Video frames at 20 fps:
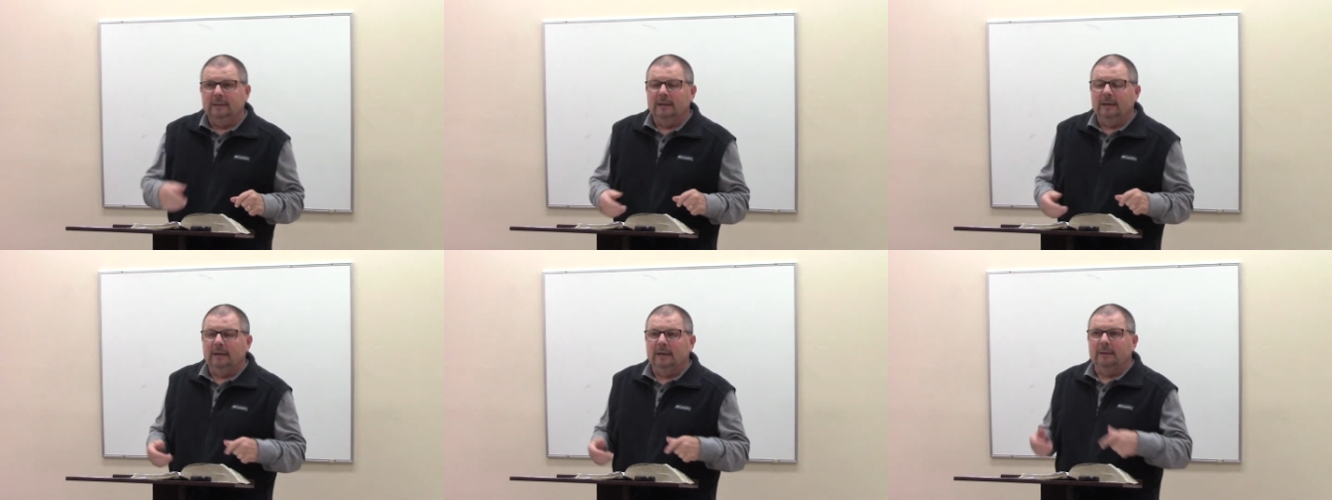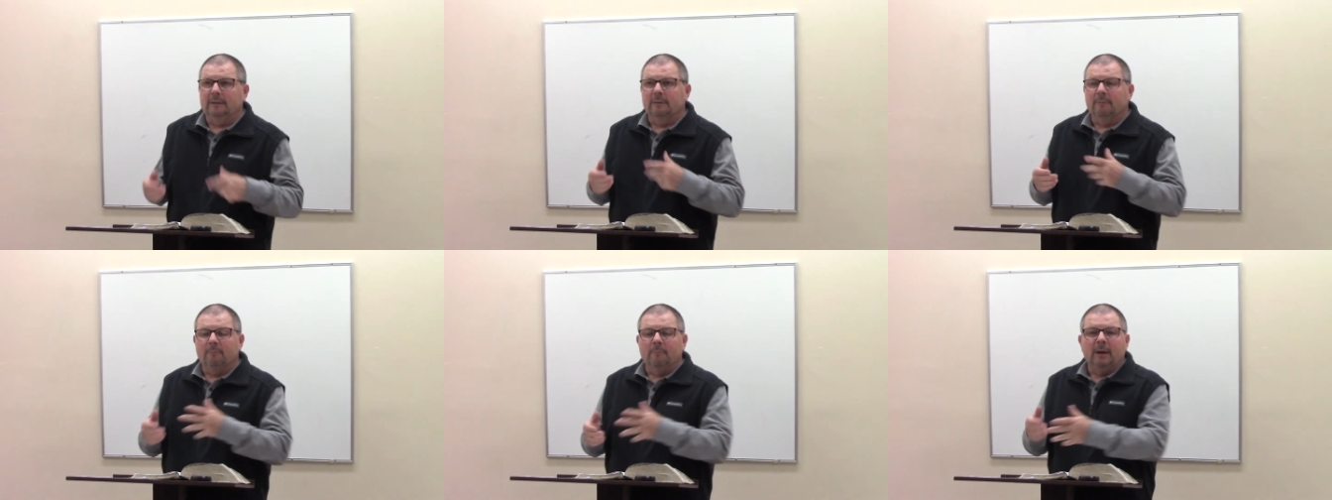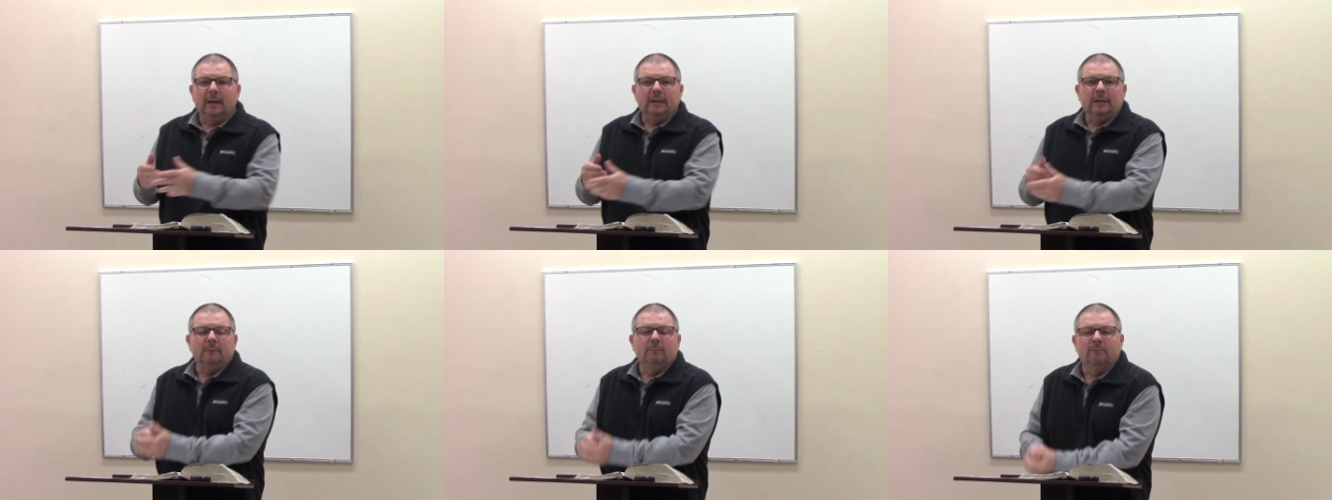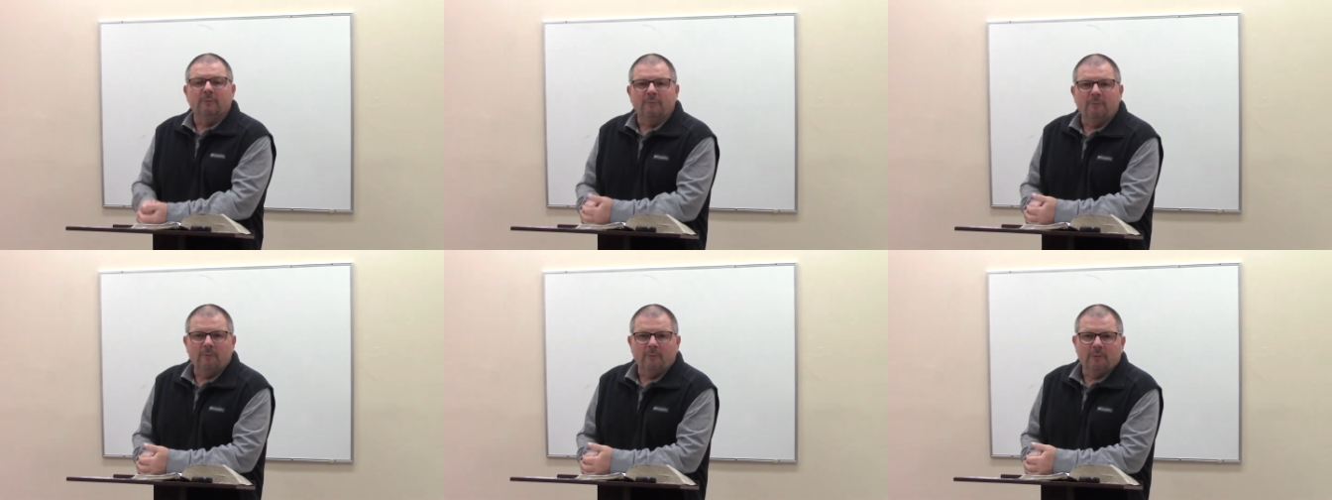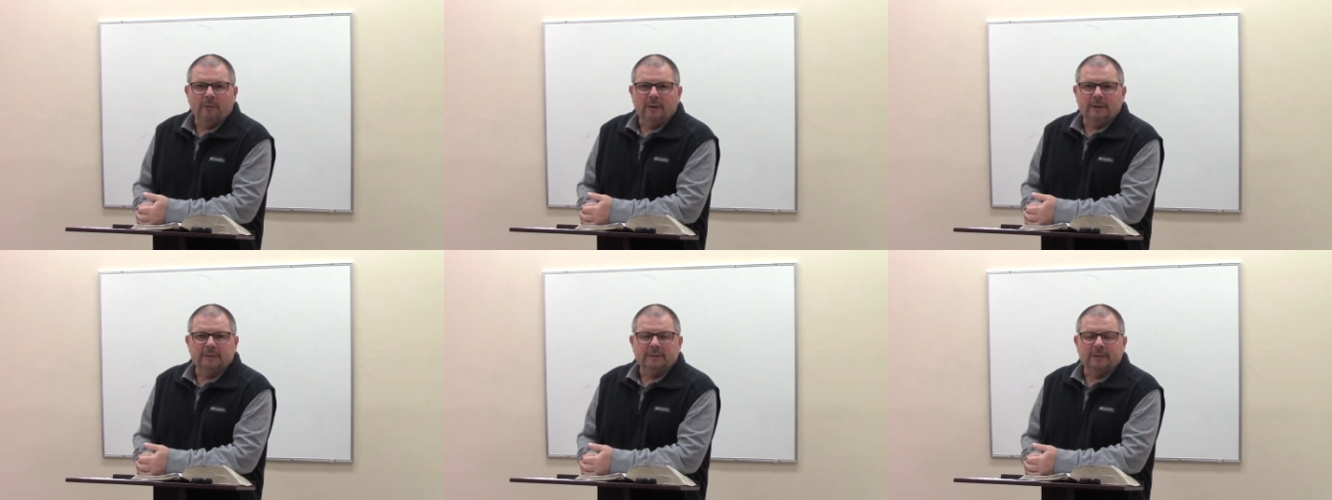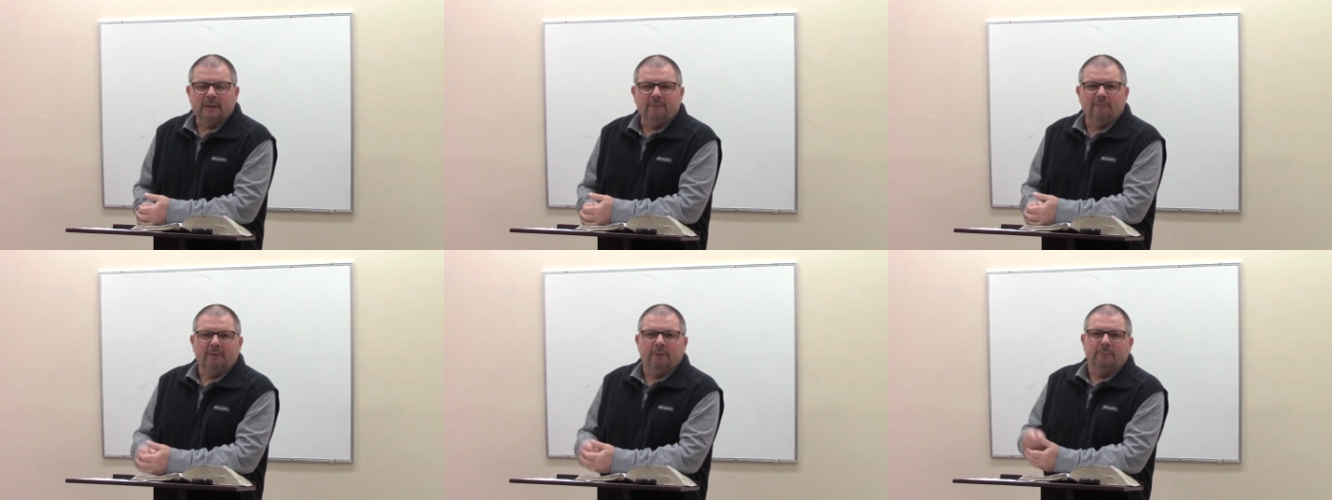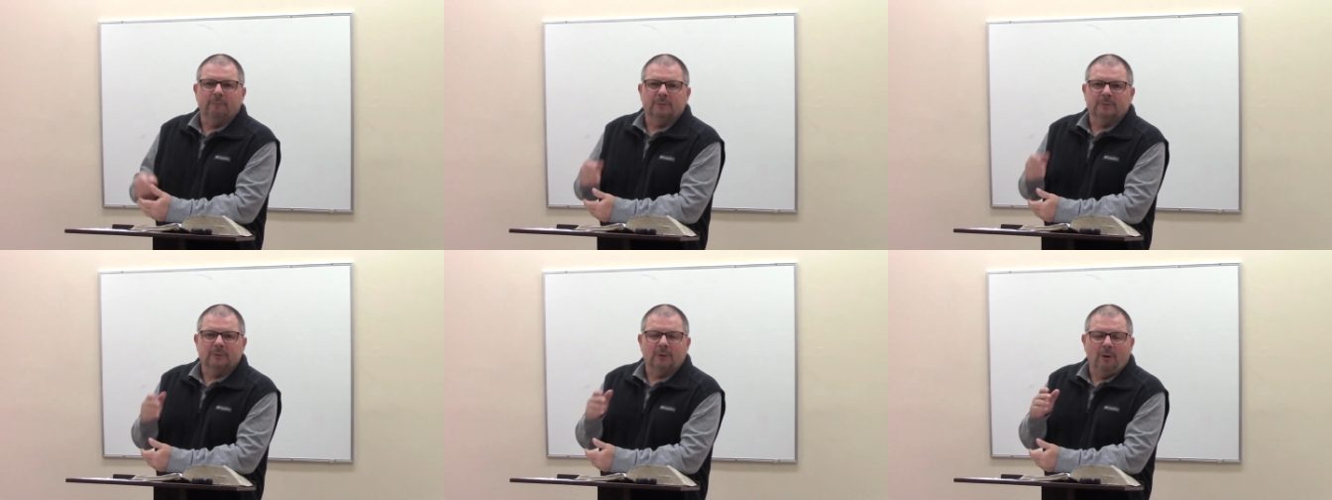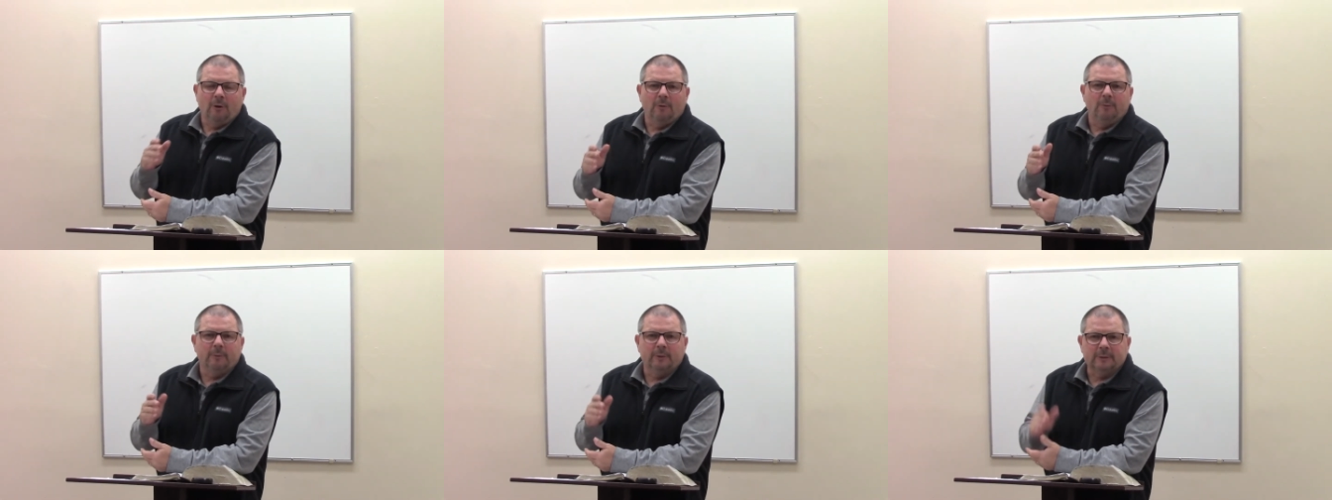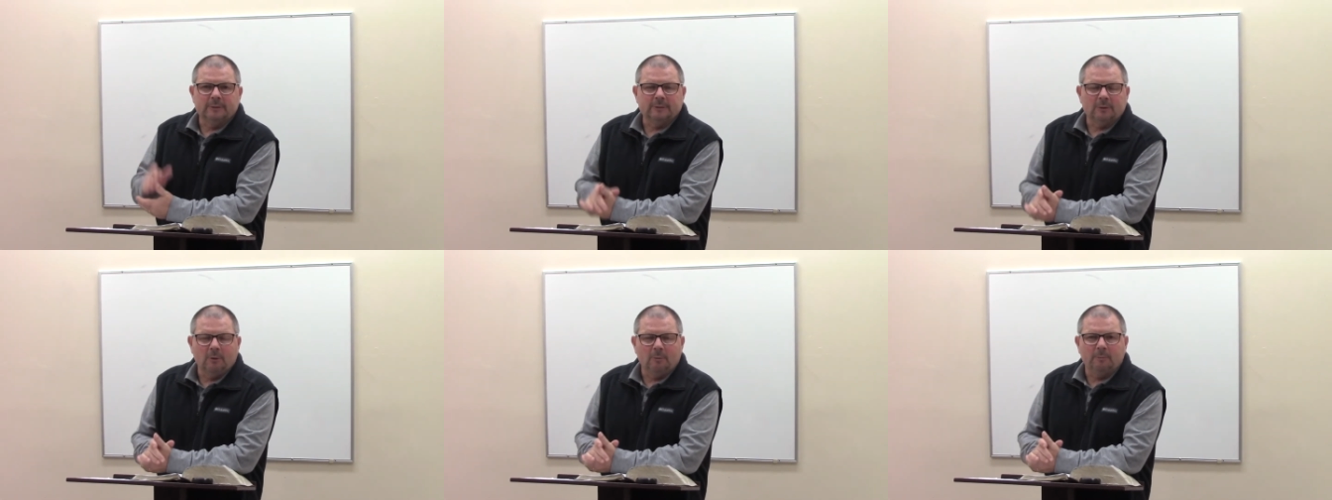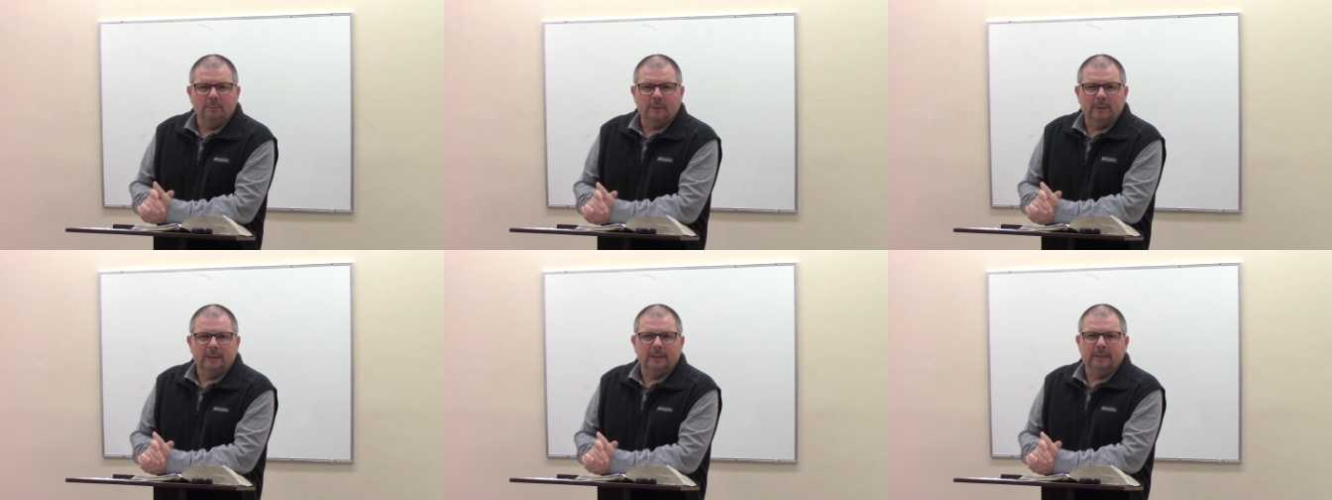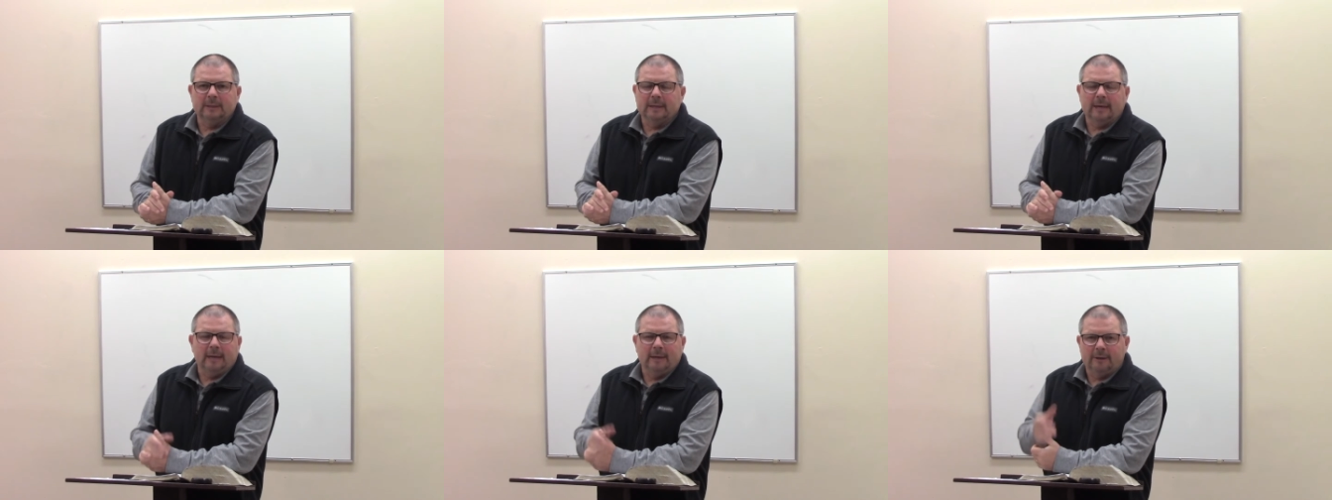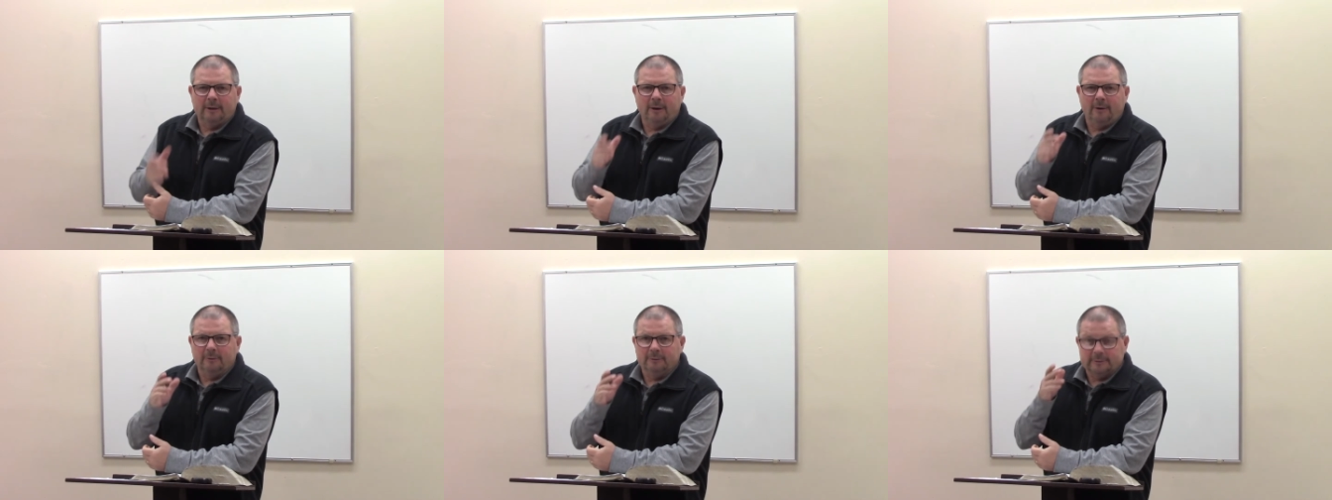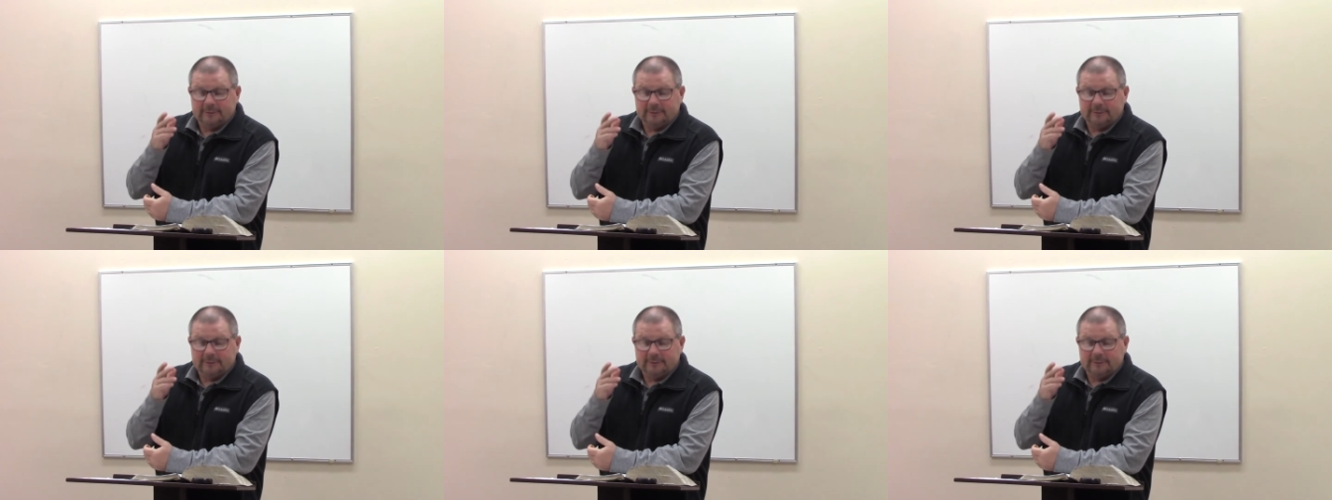uh, the Monday before Thanksgiving was always opening day, all,